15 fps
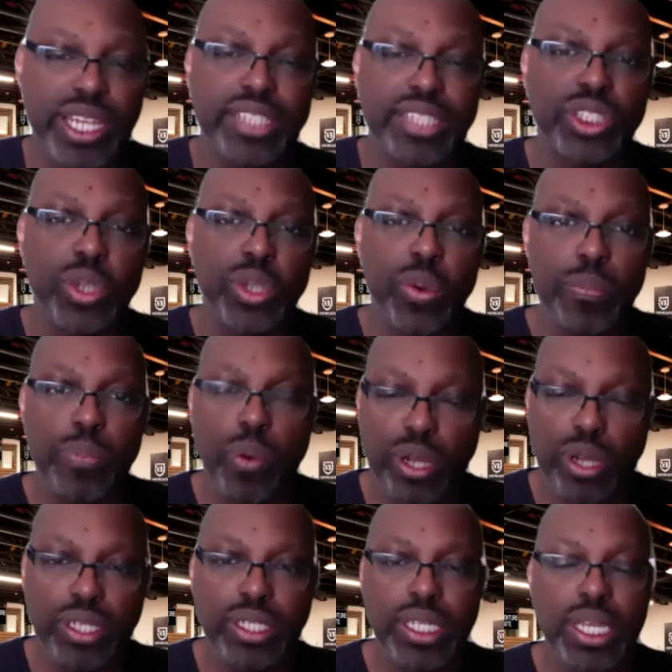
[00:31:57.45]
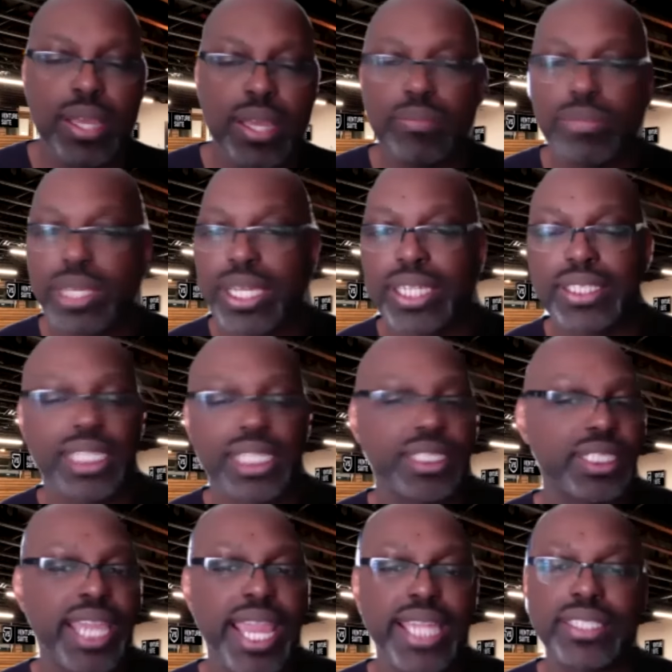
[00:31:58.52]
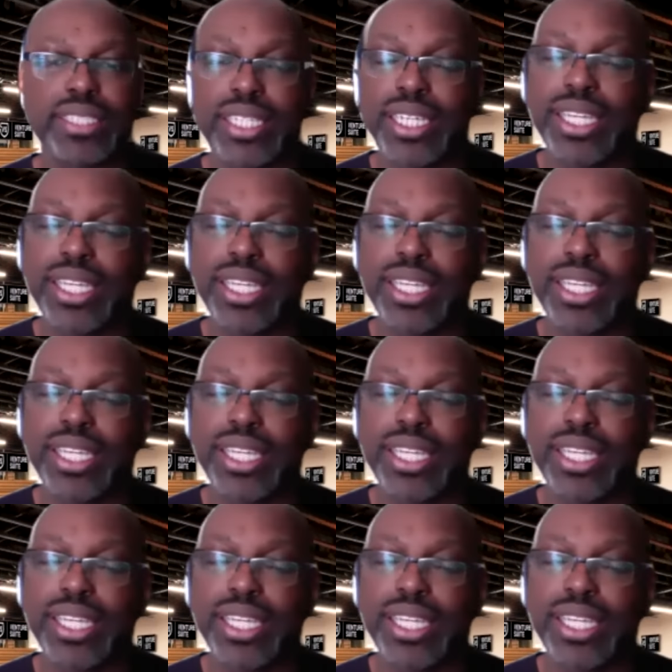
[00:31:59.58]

That's so important because education